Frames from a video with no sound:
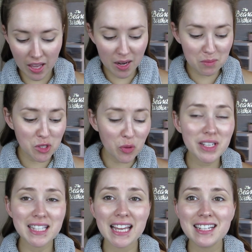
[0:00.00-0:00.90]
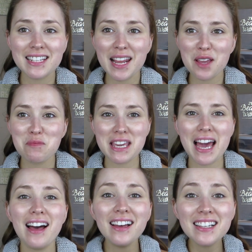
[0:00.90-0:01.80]
And I'm so excited today
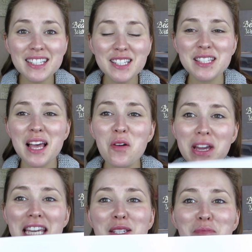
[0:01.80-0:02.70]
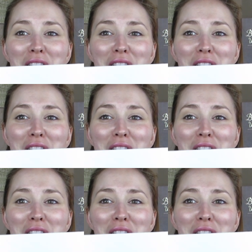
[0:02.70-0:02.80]
because we get to